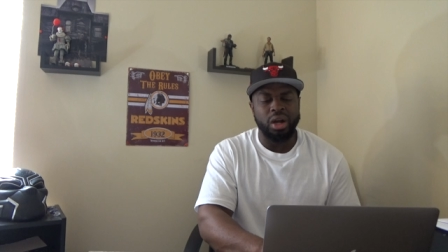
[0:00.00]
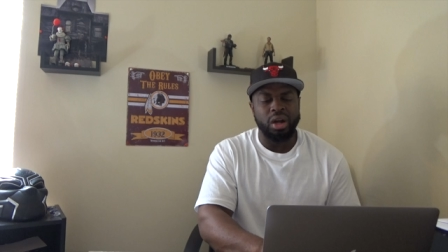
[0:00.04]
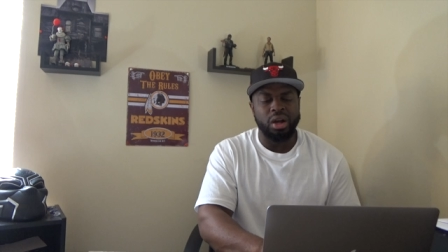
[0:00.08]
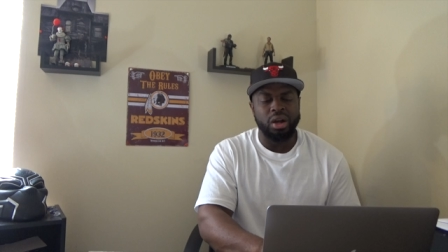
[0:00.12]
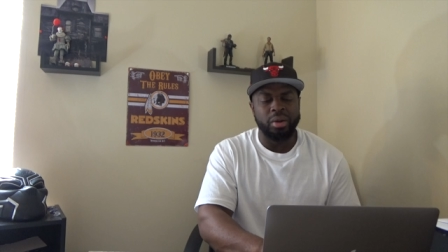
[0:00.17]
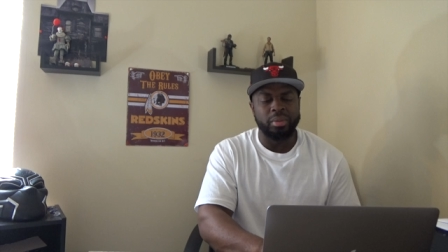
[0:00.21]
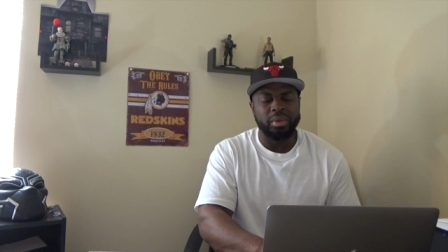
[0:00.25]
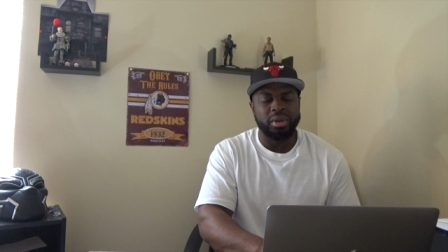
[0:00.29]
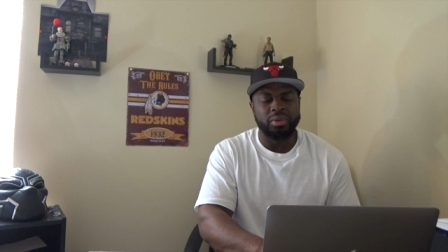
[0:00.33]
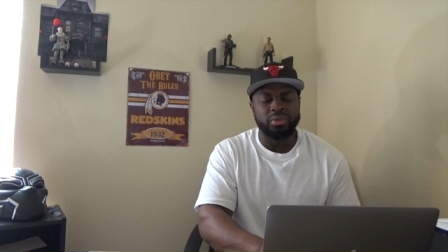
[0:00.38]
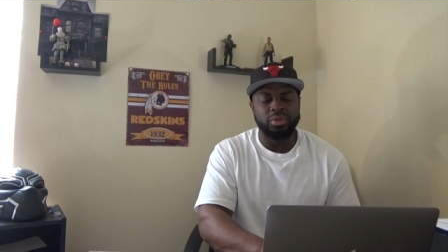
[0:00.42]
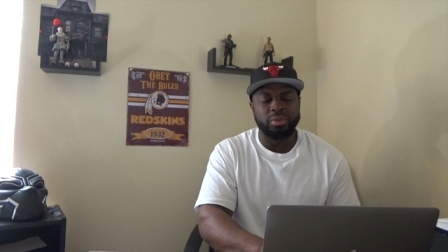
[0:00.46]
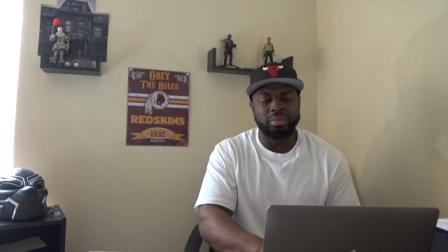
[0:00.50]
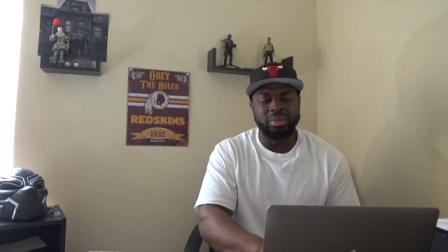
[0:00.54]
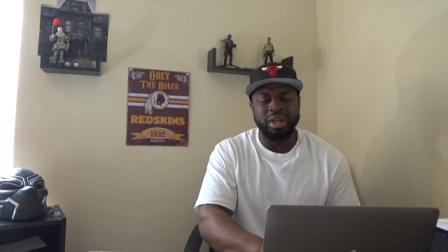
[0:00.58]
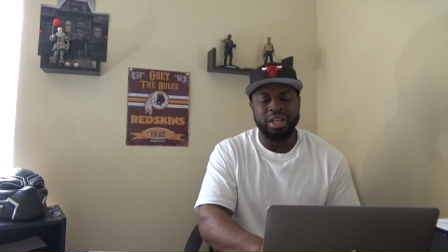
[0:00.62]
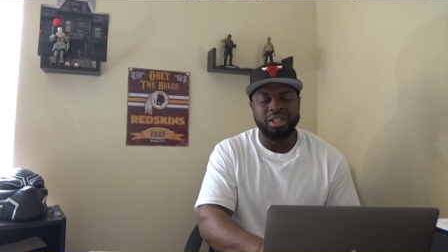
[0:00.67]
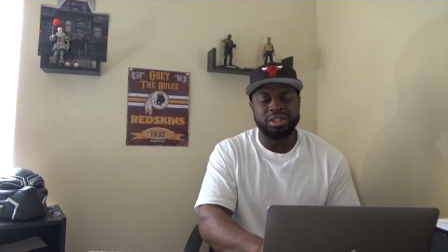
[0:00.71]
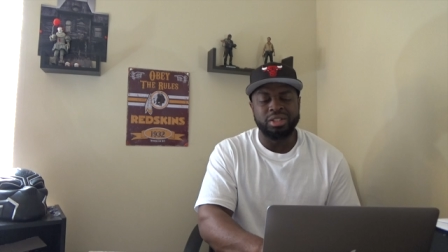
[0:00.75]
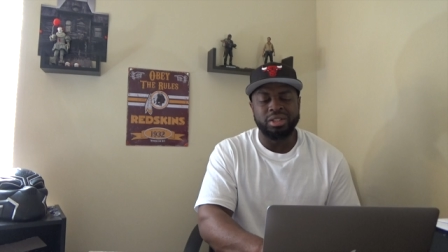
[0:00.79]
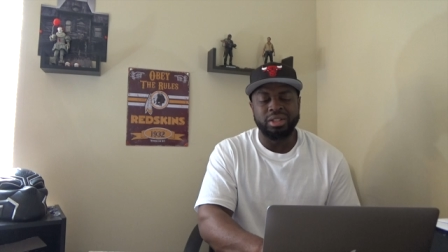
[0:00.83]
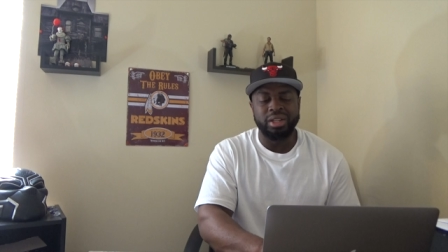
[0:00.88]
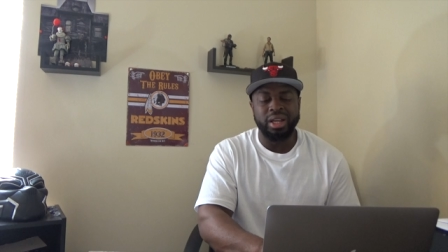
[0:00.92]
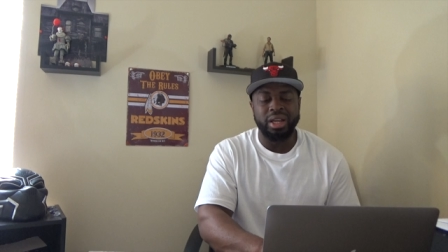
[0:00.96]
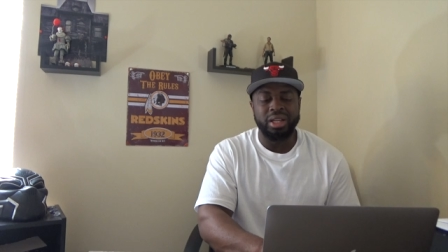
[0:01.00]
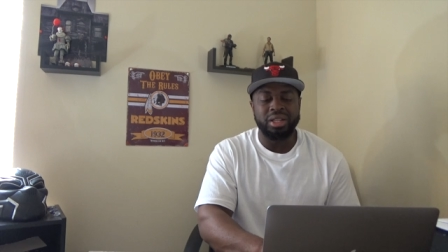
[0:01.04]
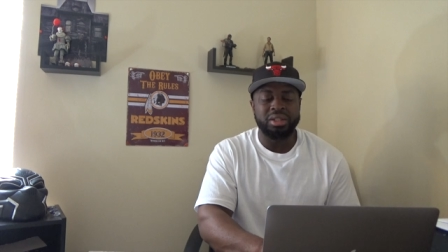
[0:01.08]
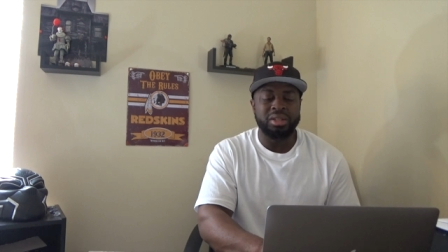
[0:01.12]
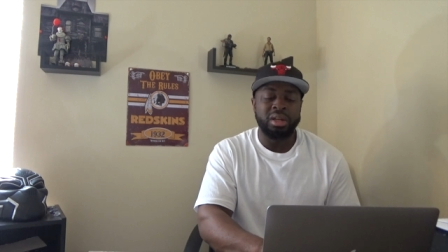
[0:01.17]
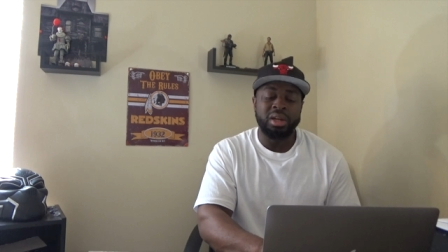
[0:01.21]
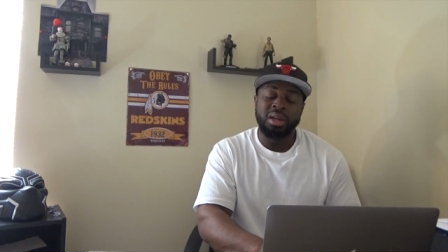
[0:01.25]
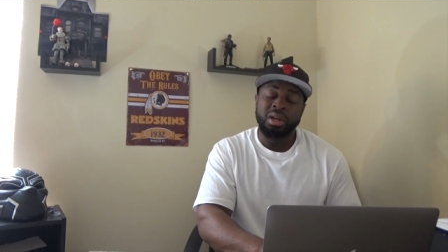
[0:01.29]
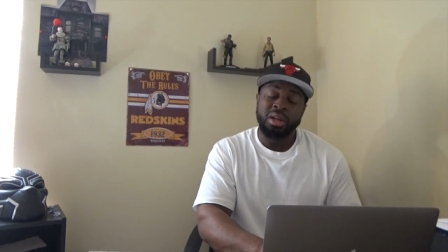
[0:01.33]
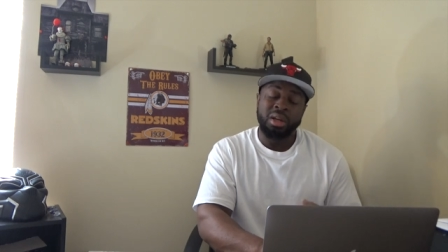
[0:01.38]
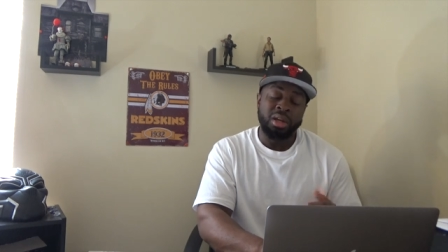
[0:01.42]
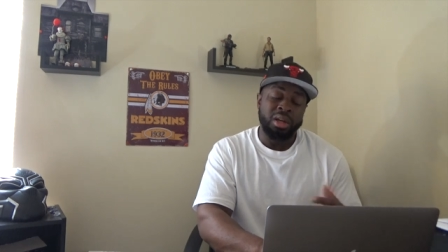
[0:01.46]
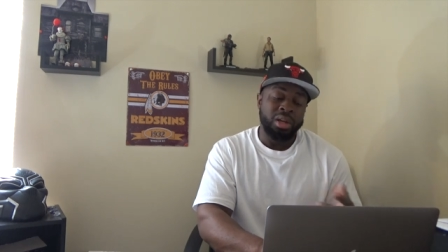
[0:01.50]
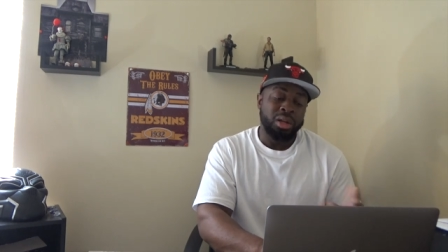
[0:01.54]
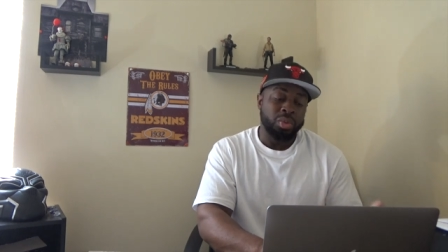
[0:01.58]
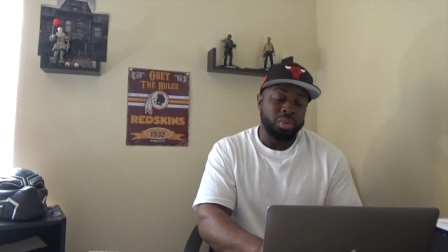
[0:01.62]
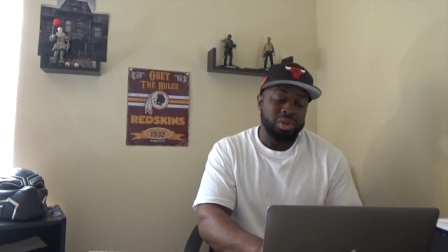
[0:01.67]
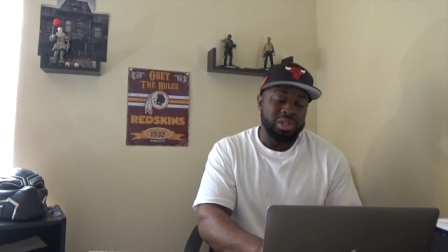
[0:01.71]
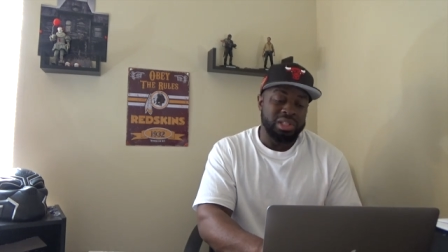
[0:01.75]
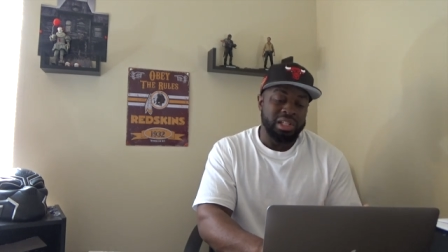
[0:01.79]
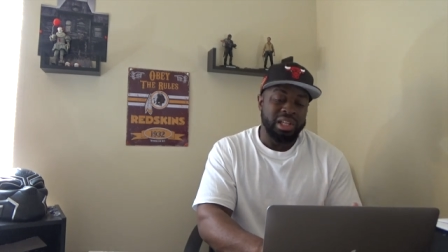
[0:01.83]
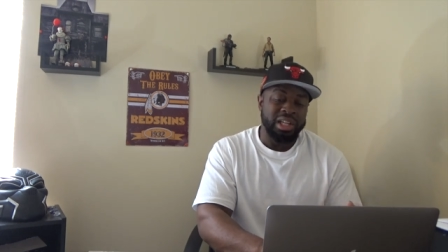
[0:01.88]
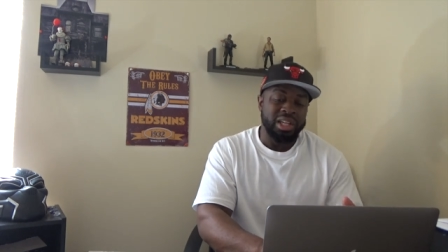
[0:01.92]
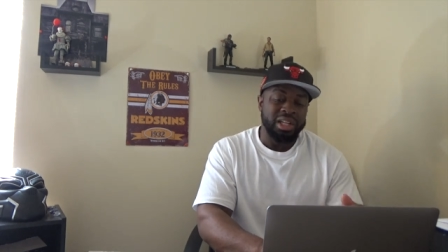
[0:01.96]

uh, information that was